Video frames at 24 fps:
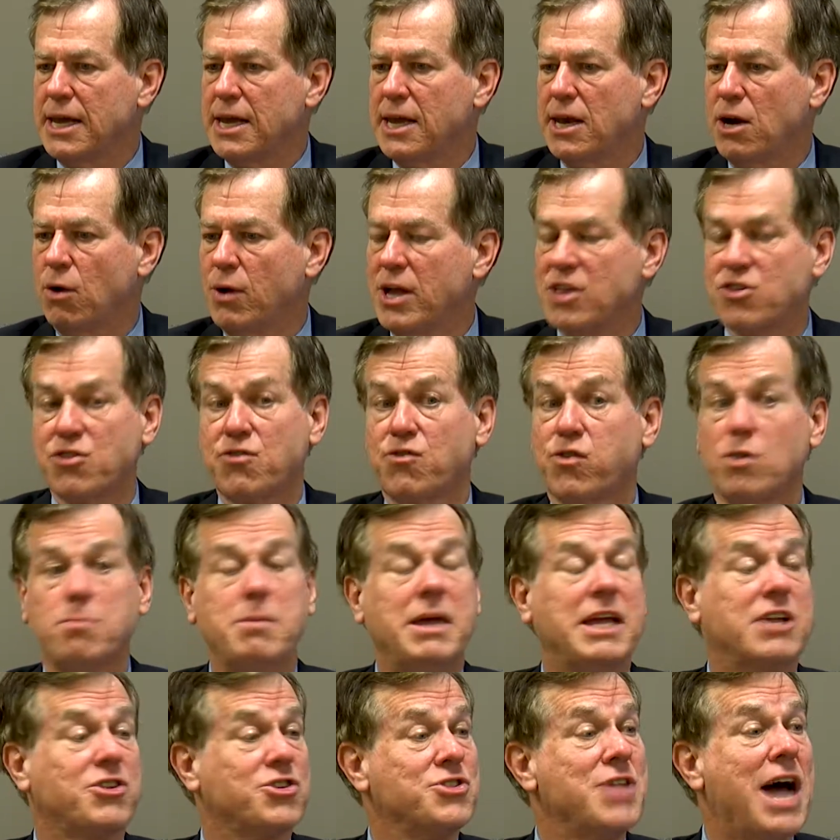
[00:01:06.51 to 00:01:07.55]
You know, it's for
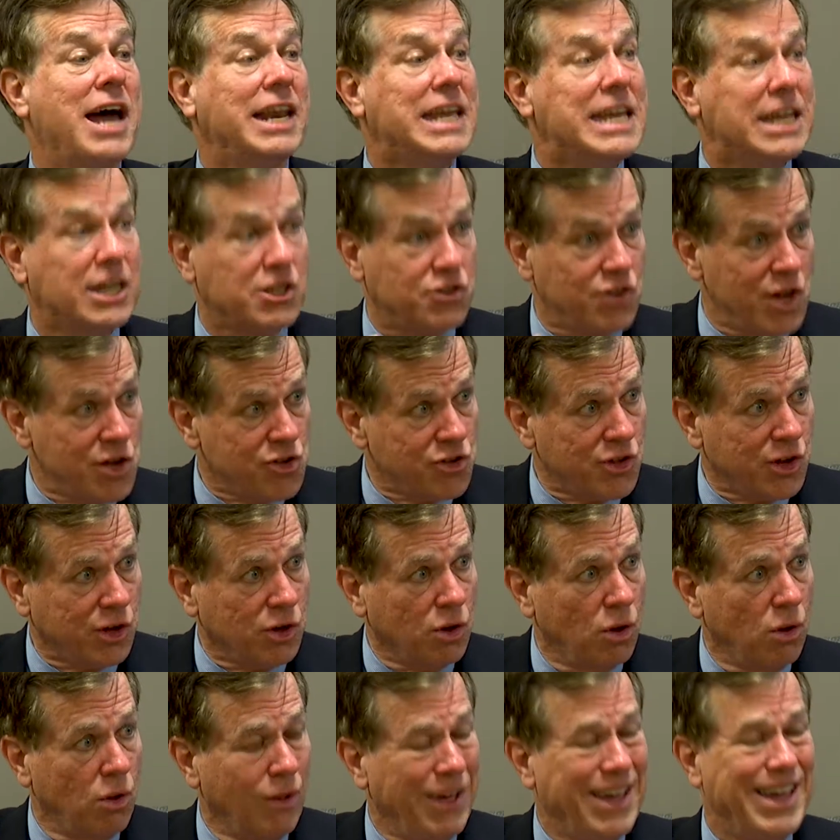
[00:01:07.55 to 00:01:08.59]
me, it's not
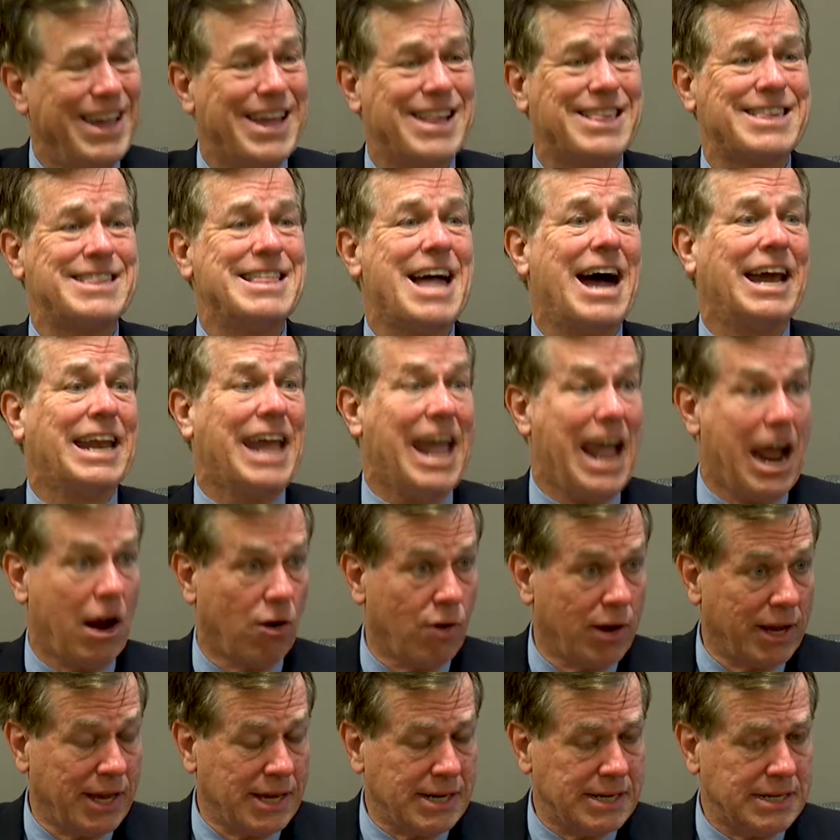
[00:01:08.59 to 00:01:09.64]
egotistical, it's not
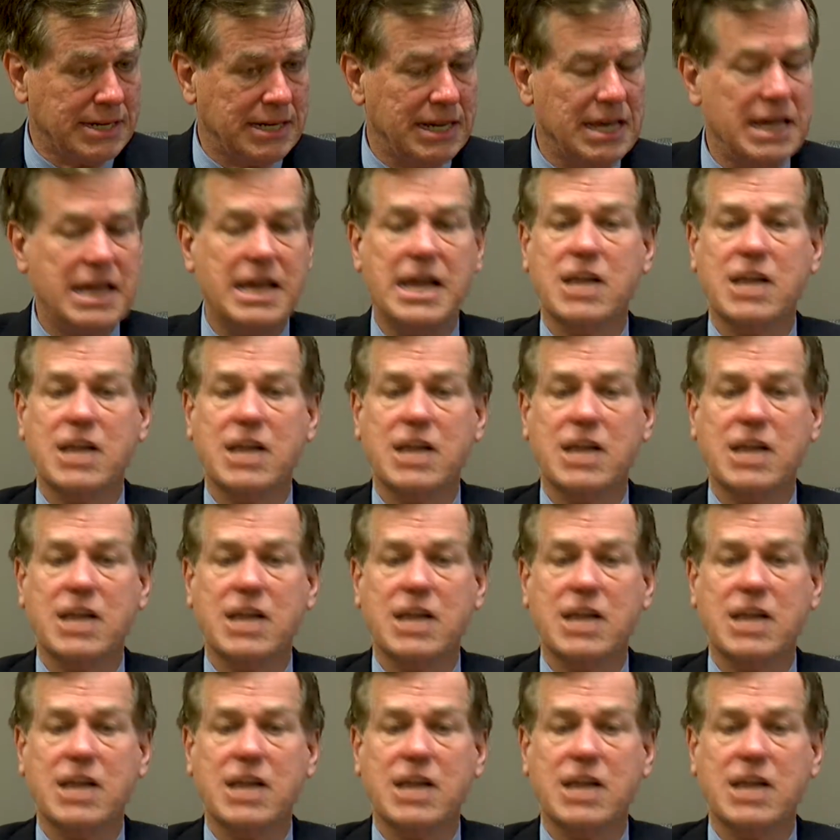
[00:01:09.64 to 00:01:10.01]
arrogant,